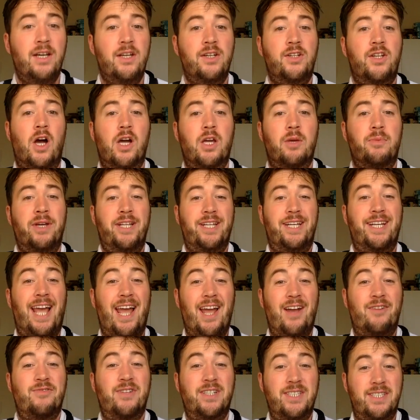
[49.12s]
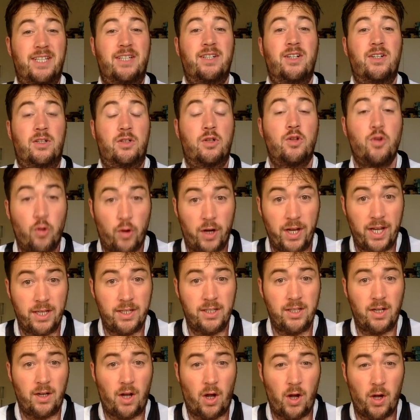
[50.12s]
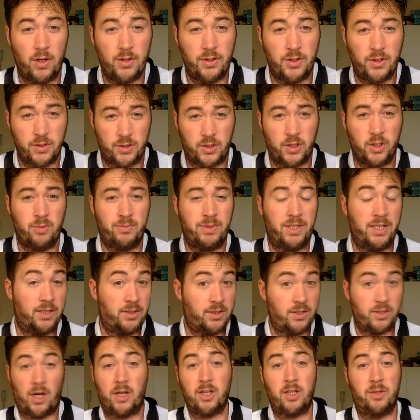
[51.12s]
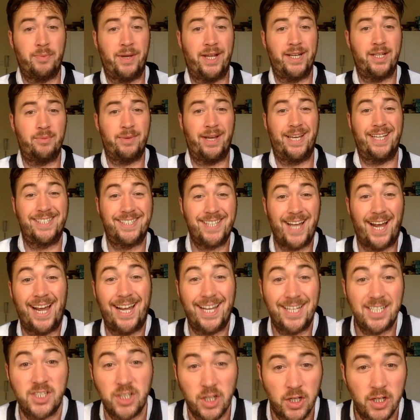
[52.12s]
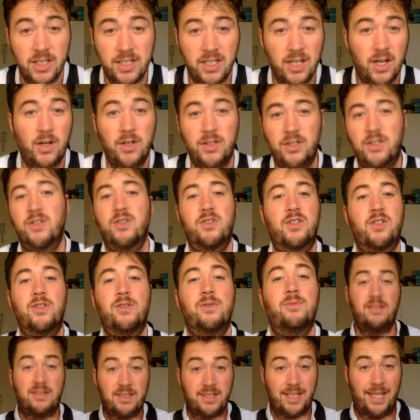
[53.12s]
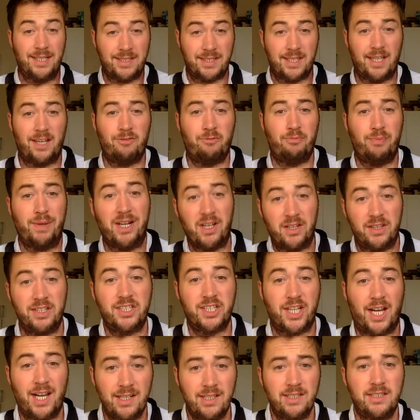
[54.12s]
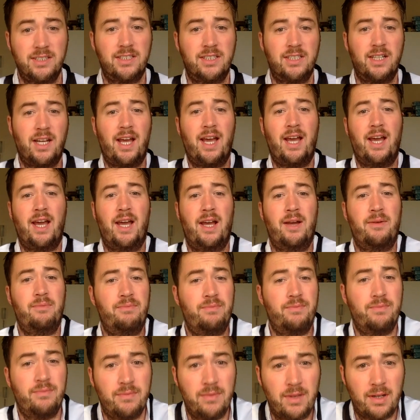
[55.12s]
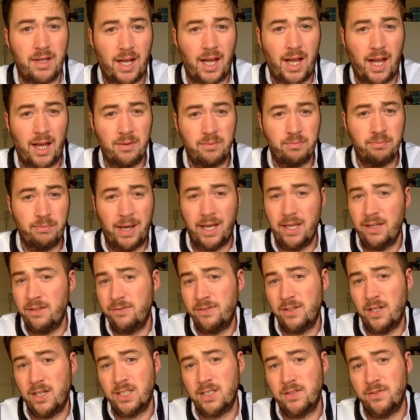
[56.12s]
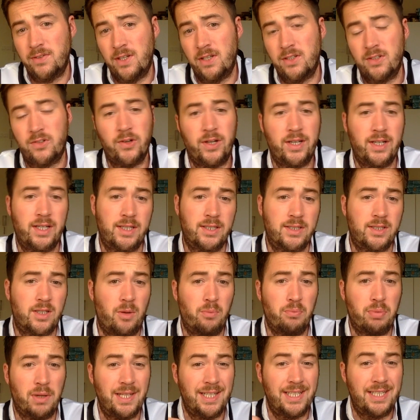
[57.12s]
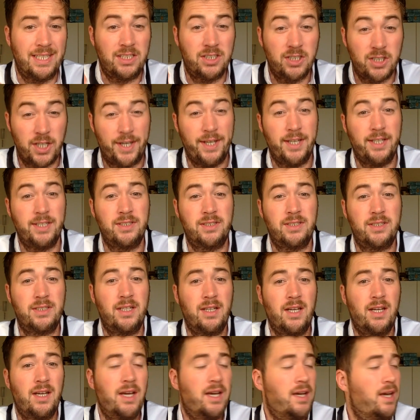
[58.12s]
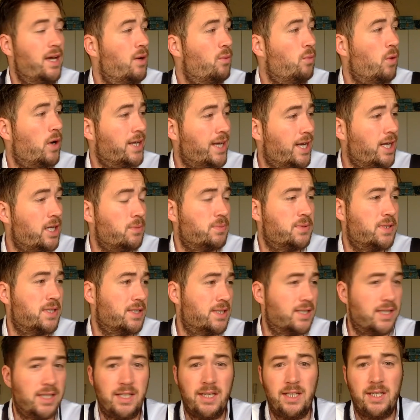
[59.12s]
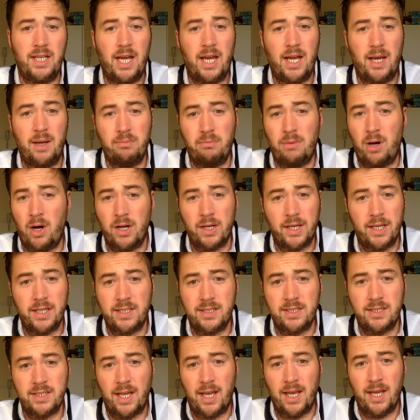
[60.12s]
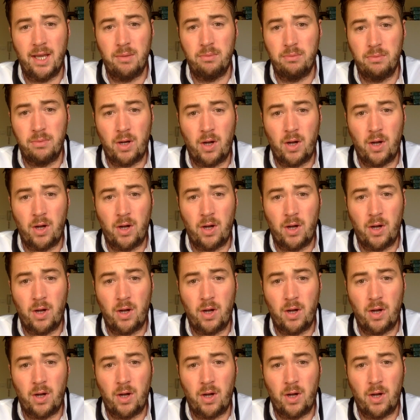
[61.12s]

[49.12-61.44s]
documenting every single trade on YouTube and then documenting my entire journey on YouTube. Since I've been on the challenge, um, my philosophy on training has completely changed. What helps is the uh, markets um,